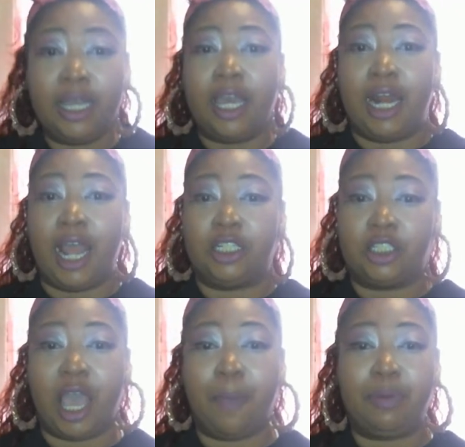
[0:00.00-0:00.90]
and I just
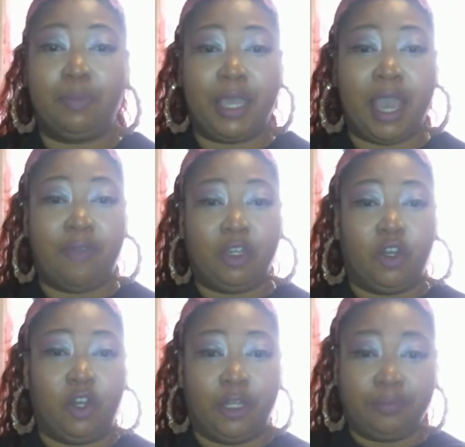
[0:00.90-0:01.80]
happen to be having
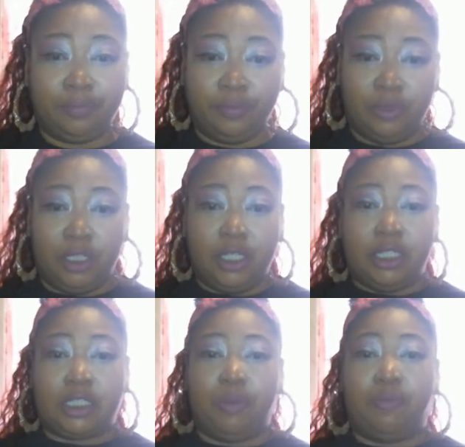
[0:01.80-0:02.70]
on
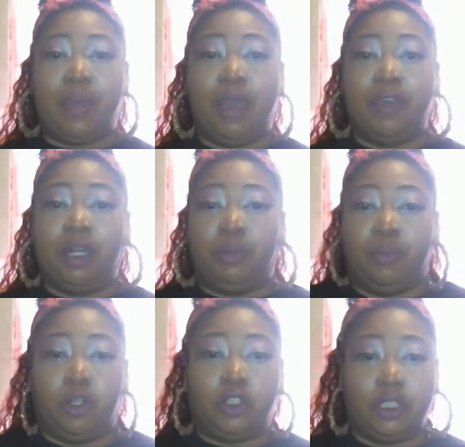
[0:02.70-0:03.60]
some of my available
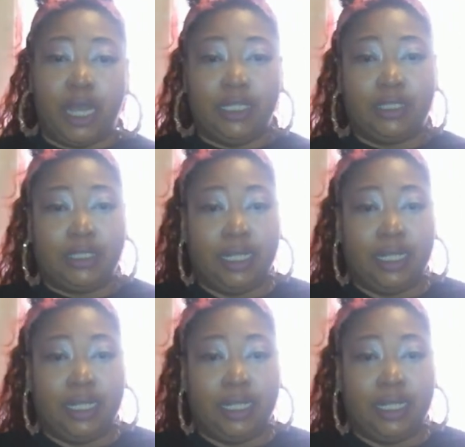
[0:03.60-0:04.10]
merchandise